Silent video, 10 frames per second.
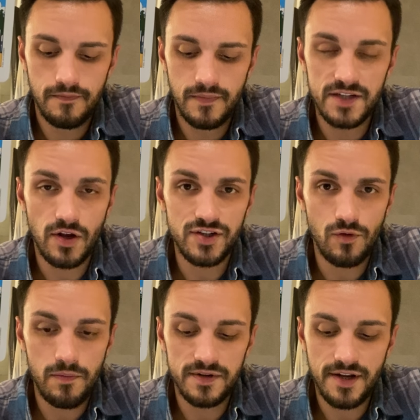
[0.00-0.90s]
This also
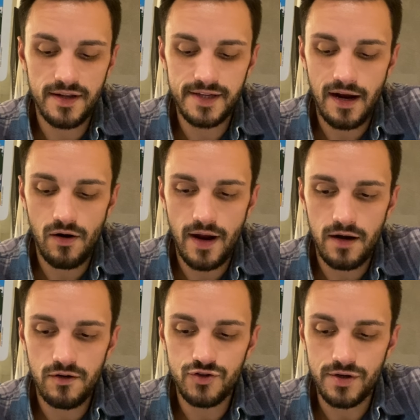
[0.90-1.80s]
represents air
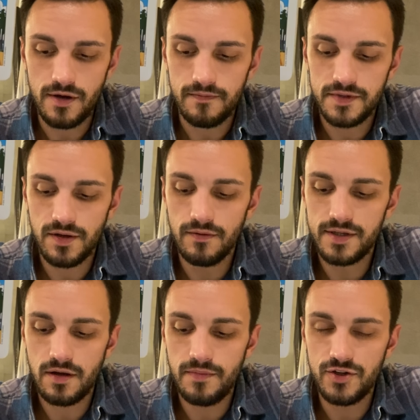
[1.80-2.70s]
energy. So
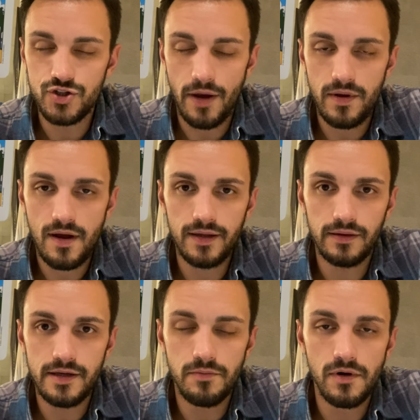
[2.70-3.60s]
this could be Gemini,
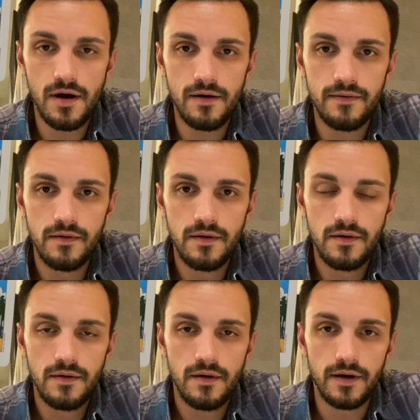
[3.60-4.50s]
Libra,
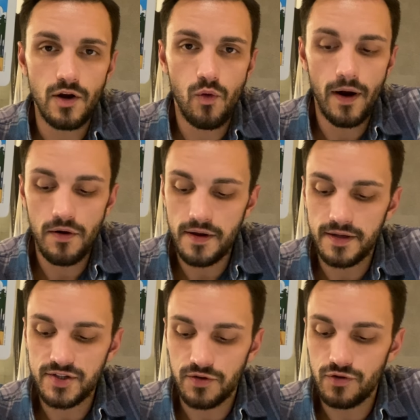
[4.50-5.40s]
and
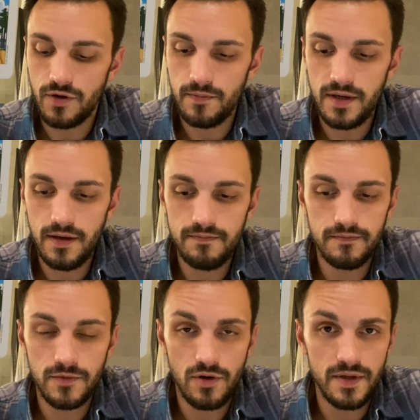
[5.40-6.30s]
Aquarius. So you could be
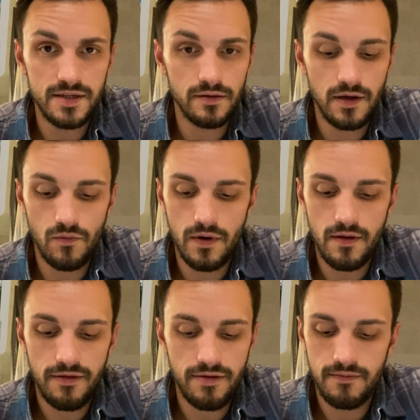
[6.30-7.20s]
dealing
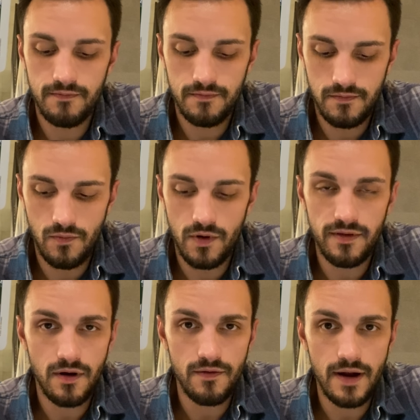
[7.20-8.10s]
with
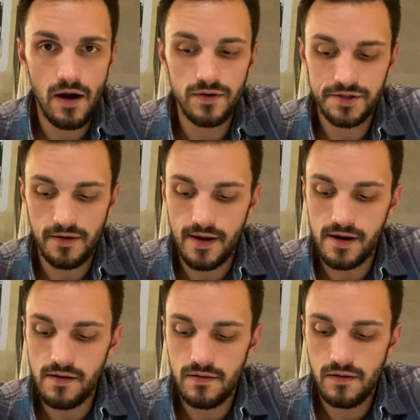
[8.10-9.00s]
another air sign.